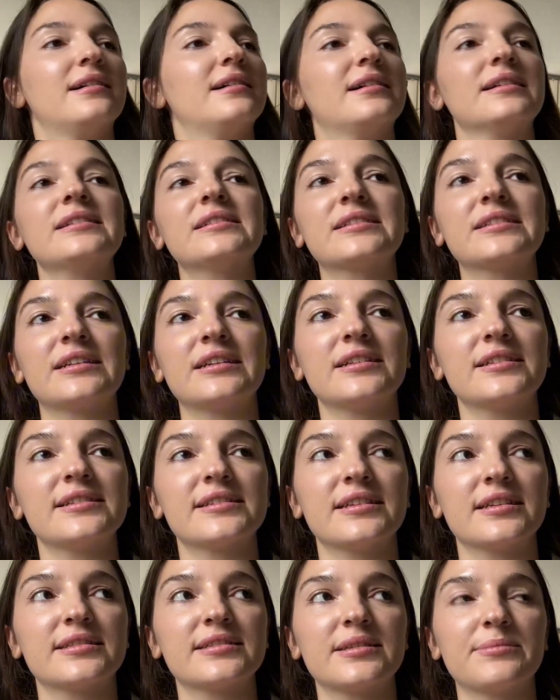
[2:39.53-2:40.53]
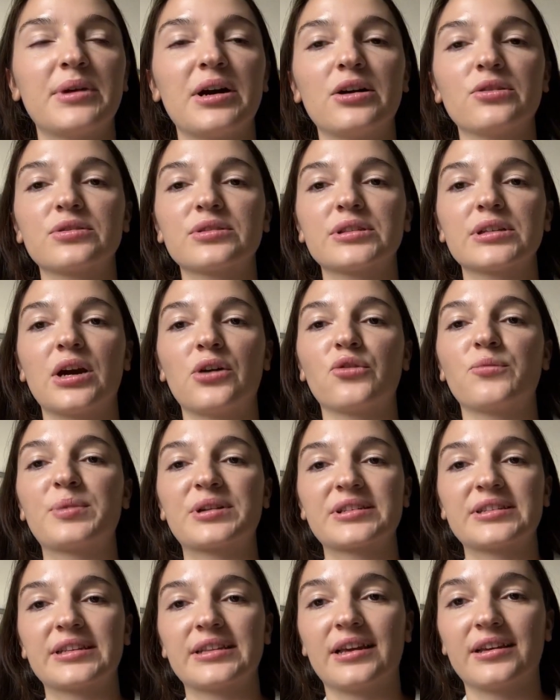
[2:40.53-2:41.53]
It tells us about our
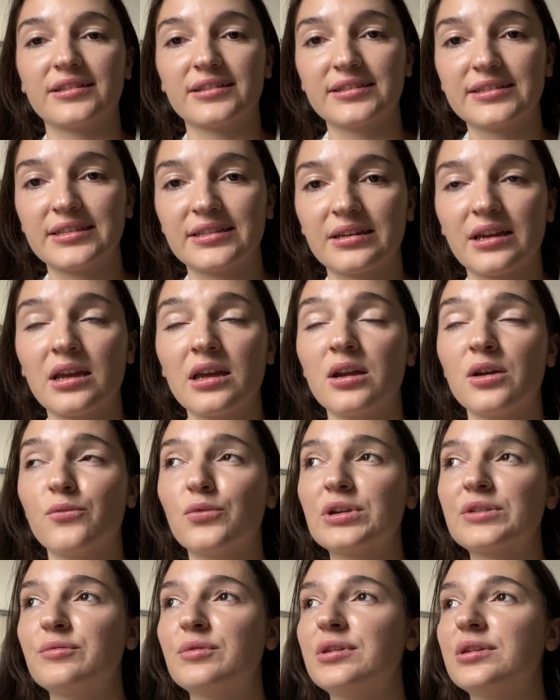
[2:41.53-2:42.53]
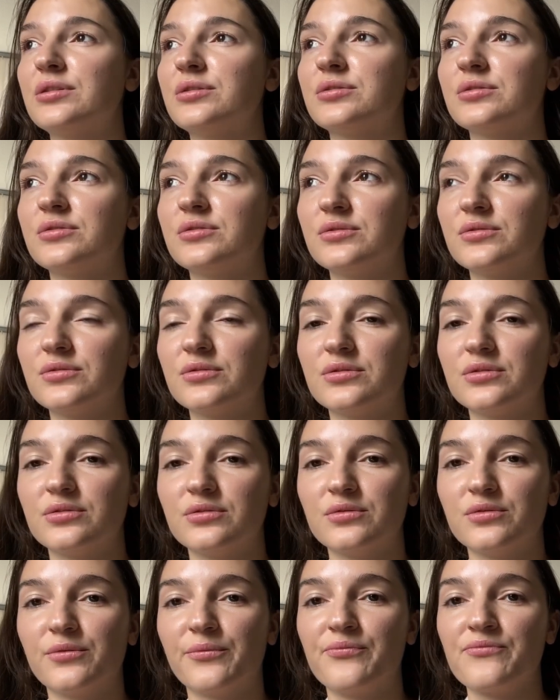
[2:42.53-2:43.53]
personality, what we need to do
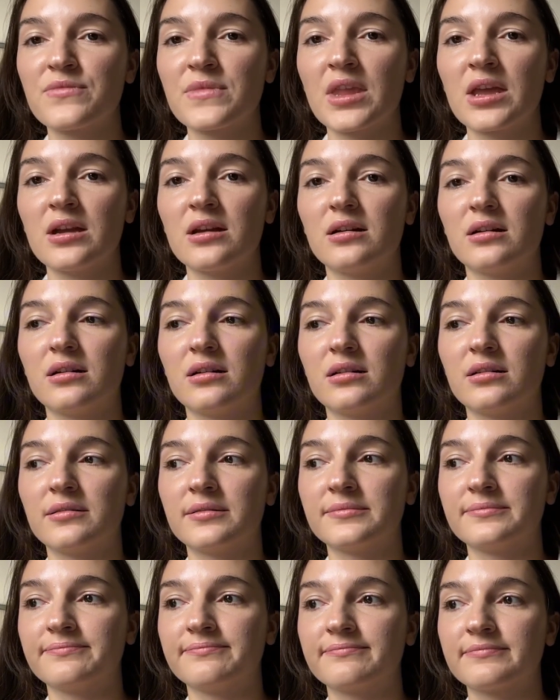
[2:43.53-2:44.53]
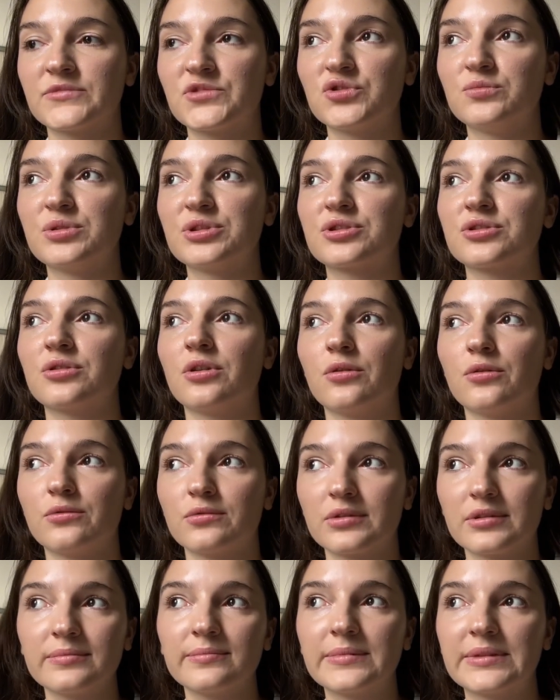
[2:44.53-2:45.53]
to be
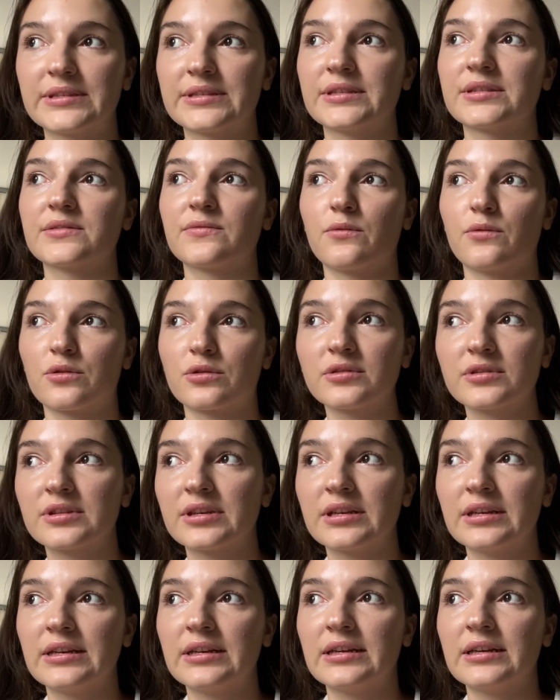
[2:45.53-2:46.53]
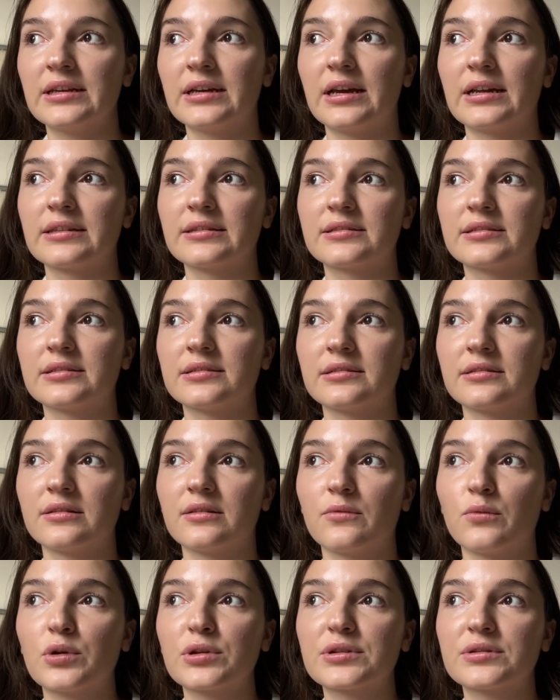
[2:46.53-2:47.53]
shown in this world, and
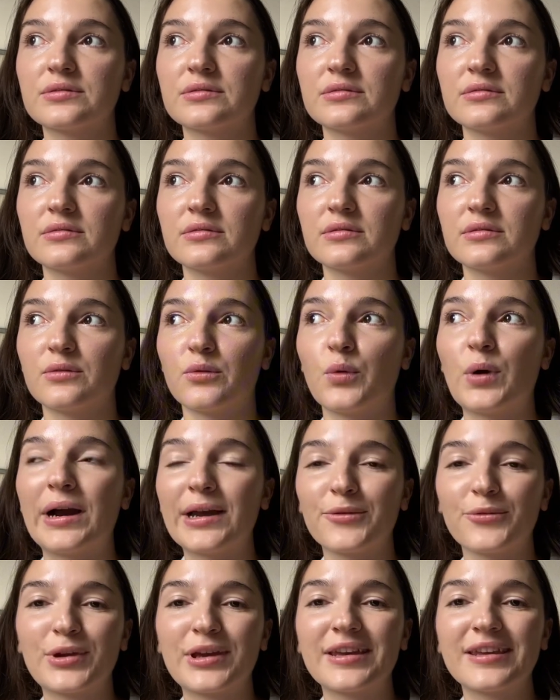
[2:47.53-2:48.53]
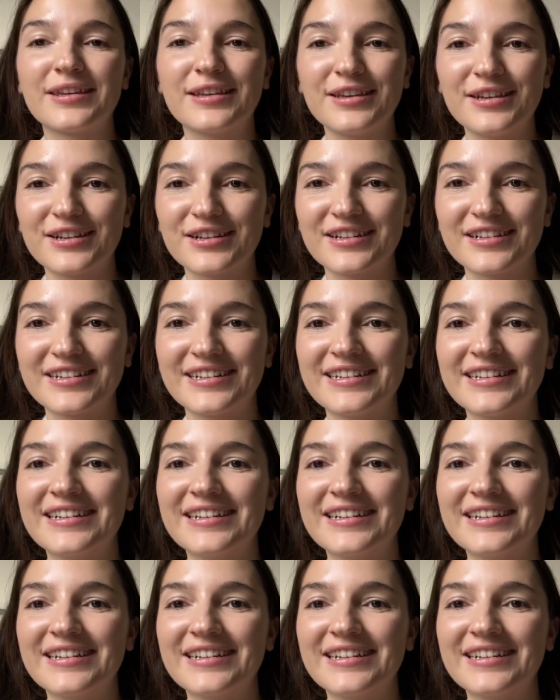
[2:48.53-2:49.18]
why we're here,